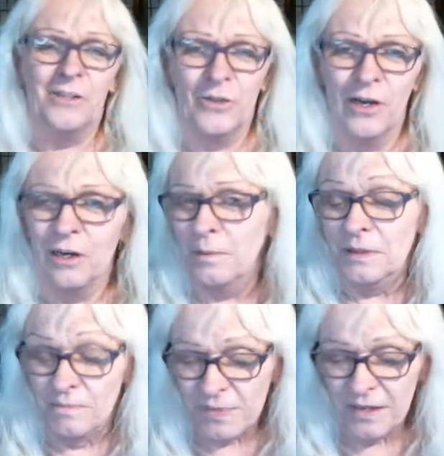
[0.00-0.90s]

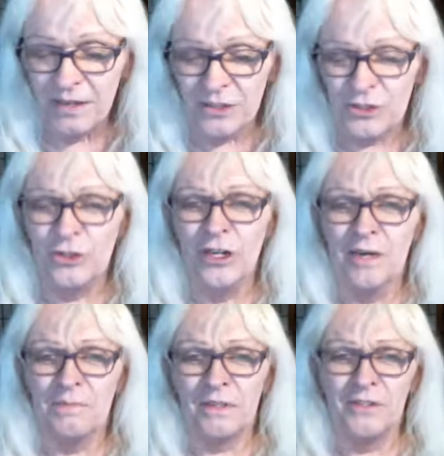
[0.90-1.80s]
Helgeman stood
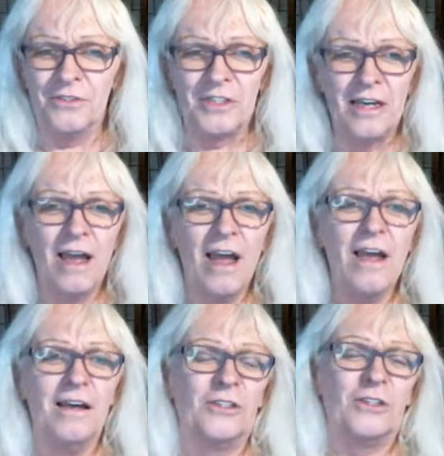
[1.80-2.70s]
up and goes,
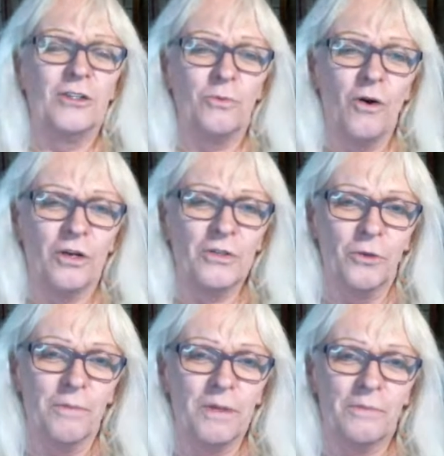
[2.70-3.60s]
and starts walking
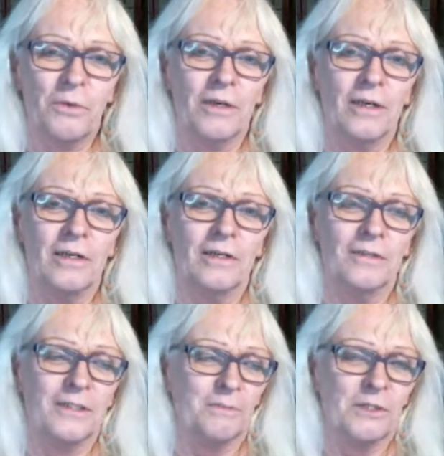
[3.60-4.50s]
toward me. I'm going, oh,
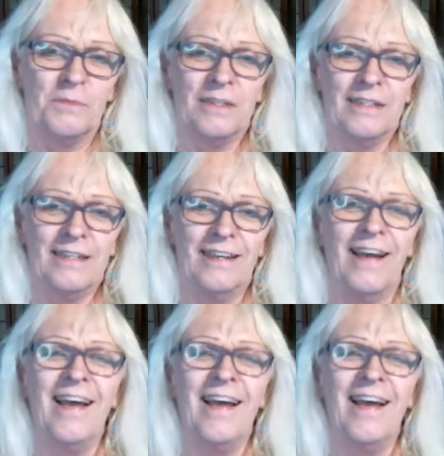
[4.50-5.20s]
this must be it.